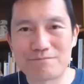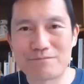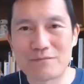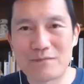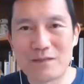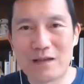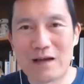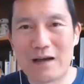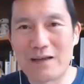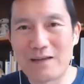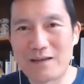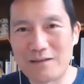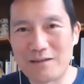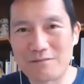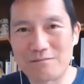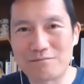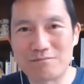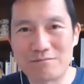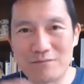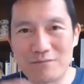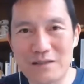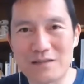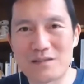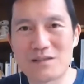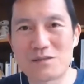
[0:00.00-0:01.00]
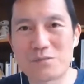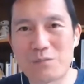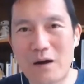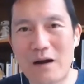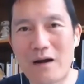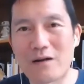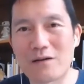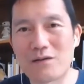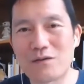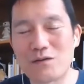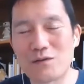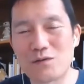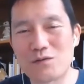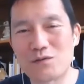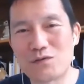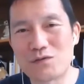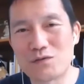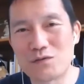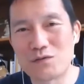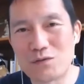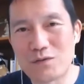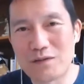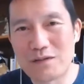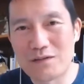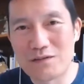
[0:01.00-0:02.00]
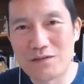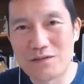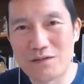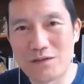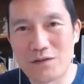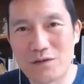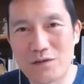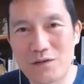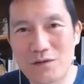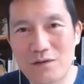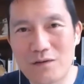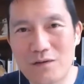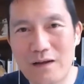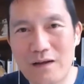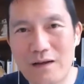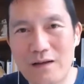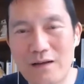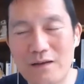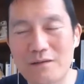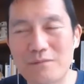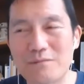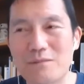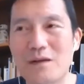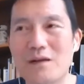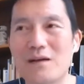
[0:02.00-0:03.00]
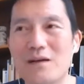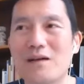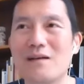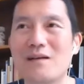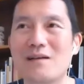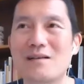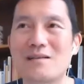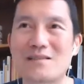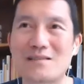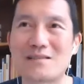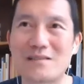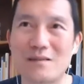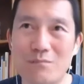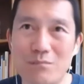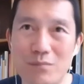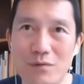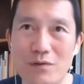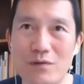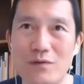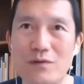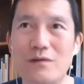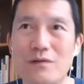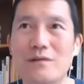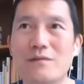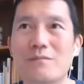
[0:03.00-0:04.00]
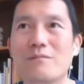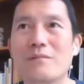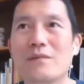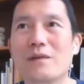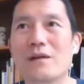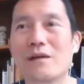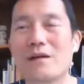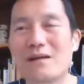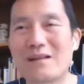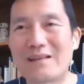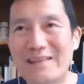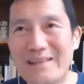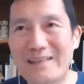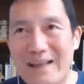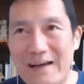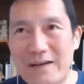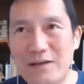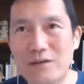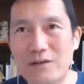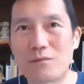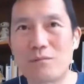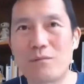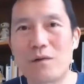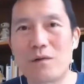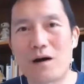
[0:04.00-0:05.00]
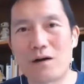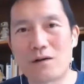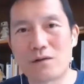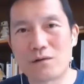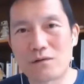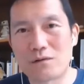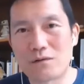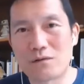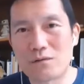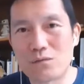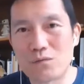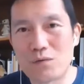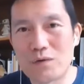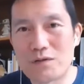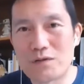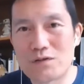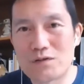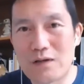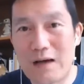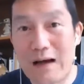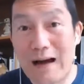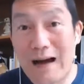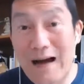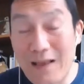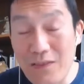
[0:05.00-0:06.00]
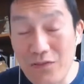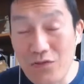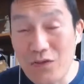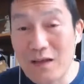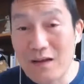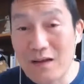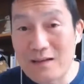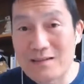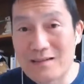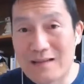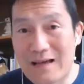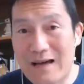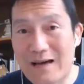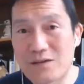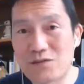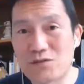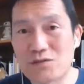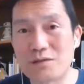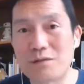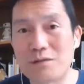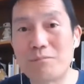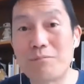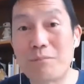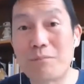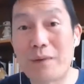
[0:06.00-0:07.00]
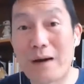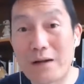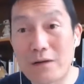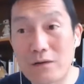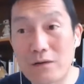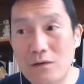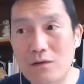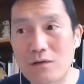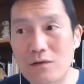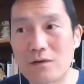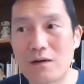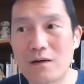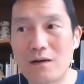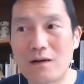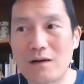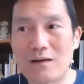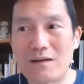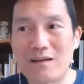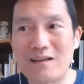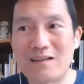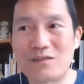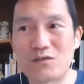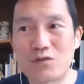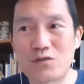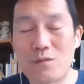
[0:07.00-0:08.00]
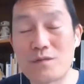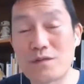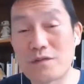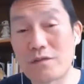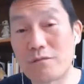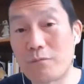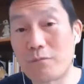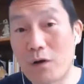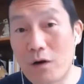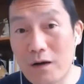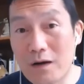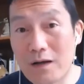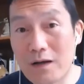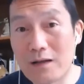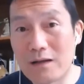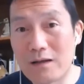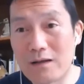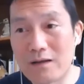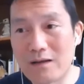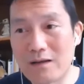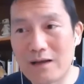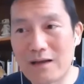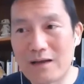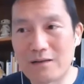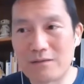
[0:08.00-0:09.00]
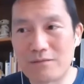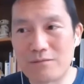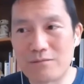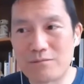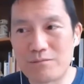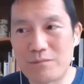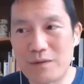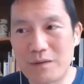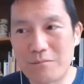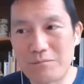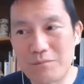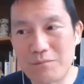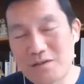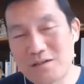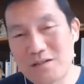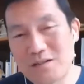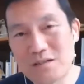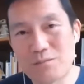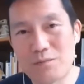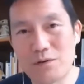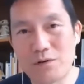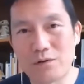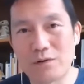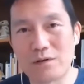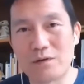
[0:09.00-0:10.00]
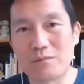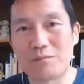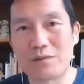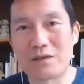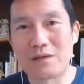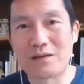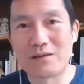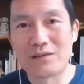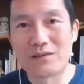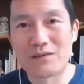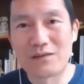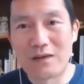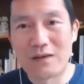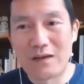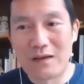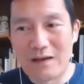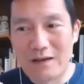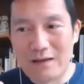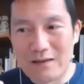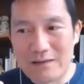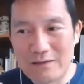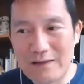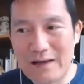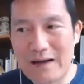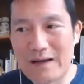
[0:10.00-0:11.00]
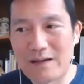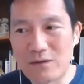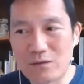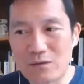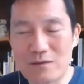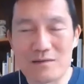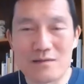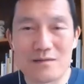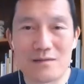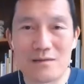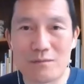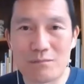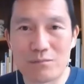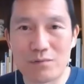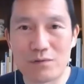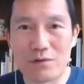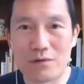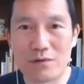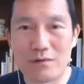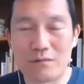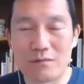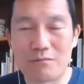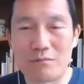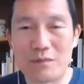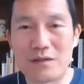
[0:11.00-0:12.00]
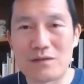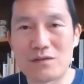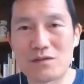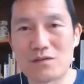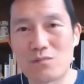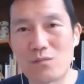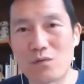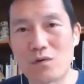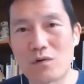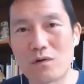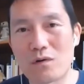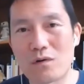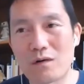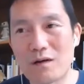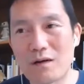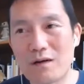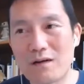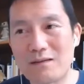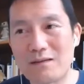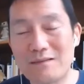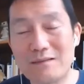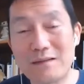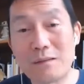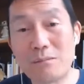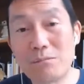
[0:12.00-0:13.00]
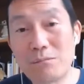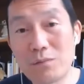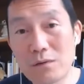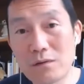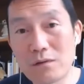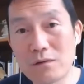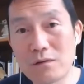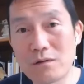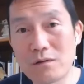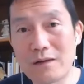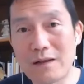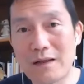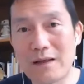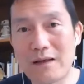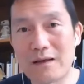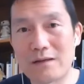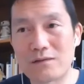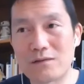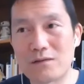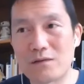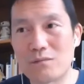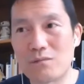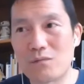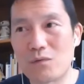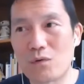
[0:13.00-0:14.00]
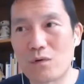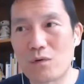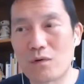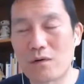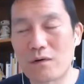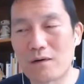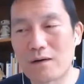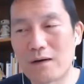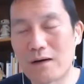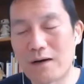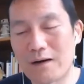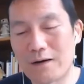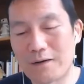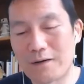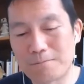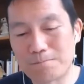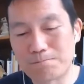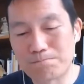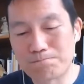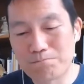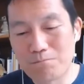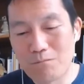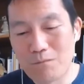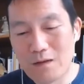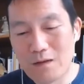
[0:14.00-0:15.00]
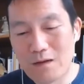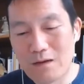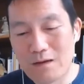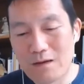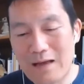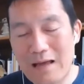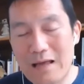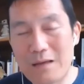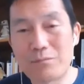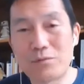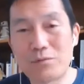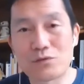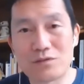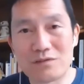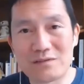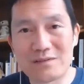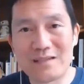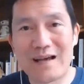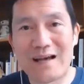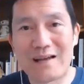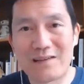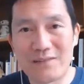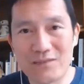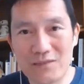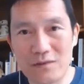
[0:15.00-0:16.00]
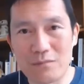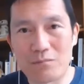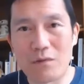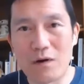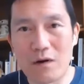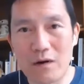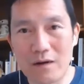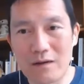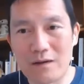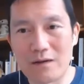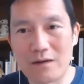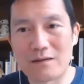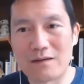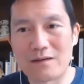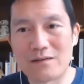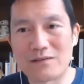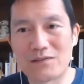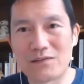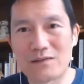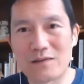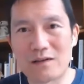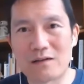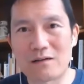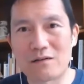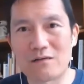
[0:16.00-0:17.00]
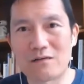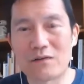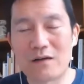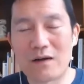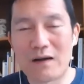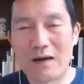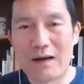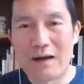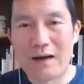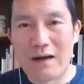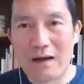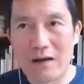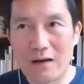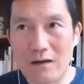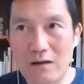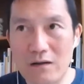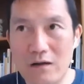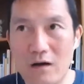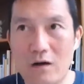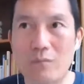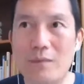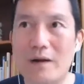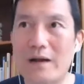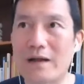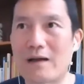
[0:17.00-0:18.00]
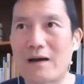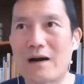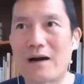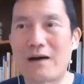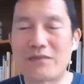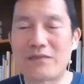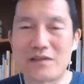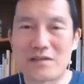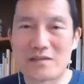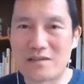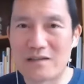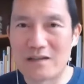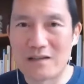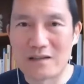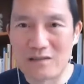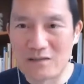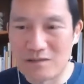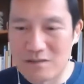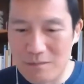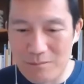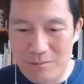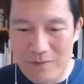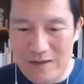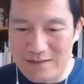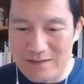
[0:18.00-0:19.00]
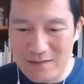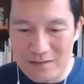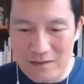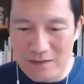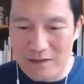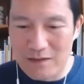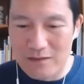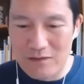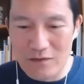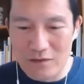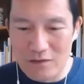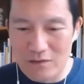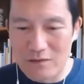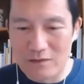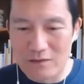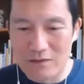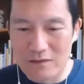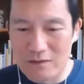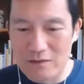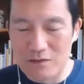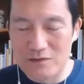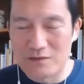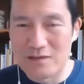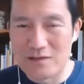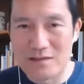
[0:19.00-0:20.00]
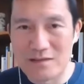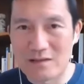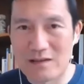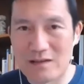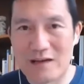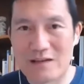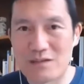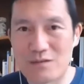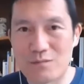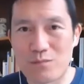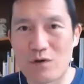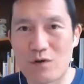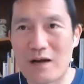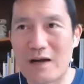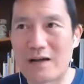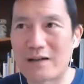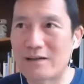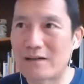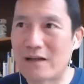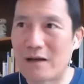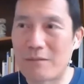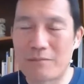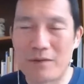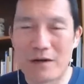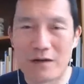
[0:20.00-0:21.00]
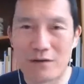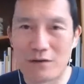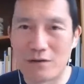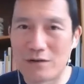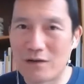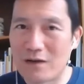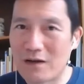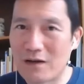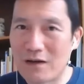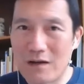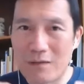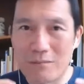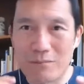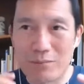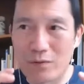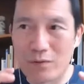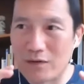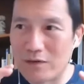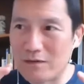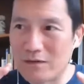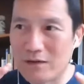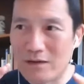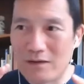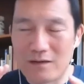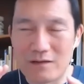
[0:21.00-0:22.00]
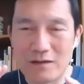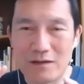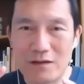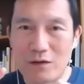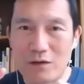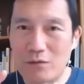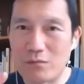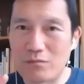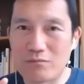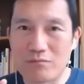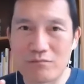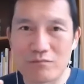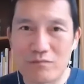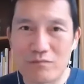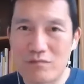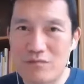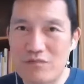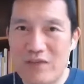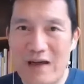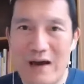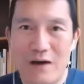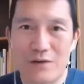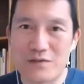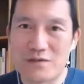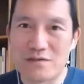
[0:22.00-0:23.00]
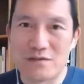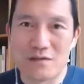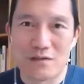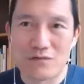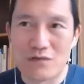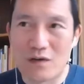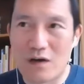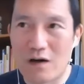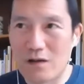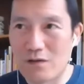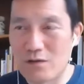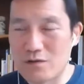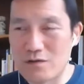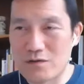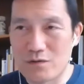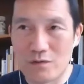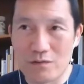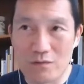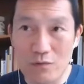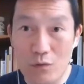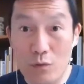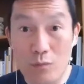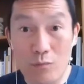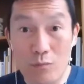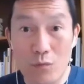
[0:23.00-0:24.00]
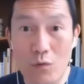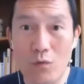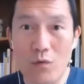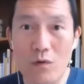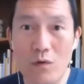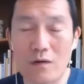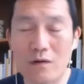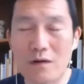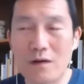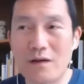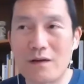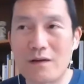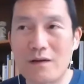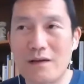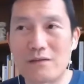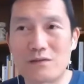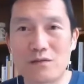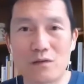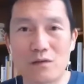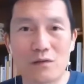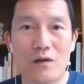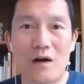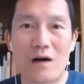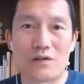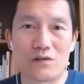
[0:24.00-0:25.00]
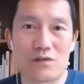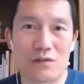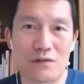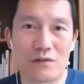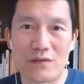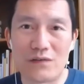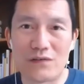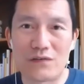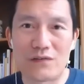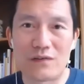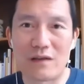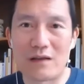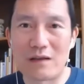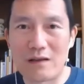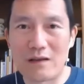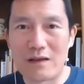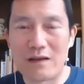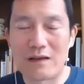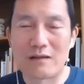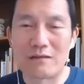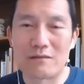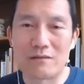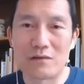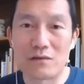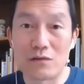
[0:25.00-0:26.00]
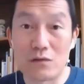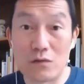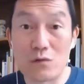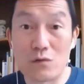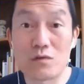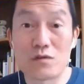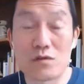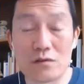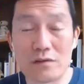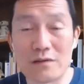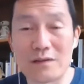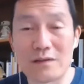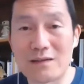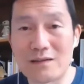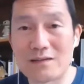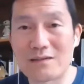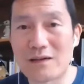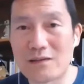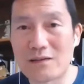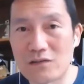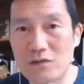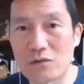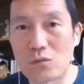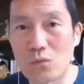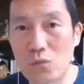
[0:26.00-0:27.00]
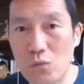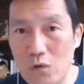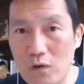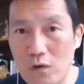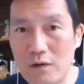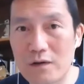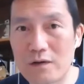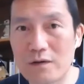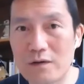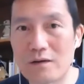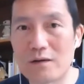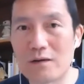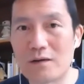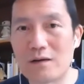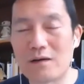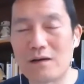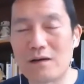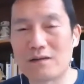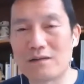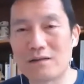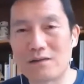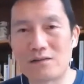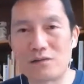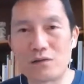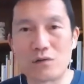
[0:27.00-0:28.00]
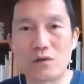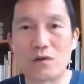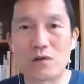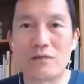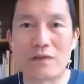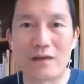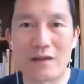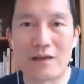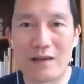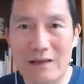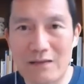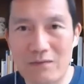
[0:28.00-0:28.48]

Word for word: I can inspire you to consider a simpler, lighter model, which I think is actually better in terms of marketing and, and business building because lighter and simpler means more nimble and more um, able to test the market instead of oh my god this thing is the best thing in the you know since sliced bread and i better put you know thousands of dollars or, or more into launching this thing and usually it doesn't work it does you don't even get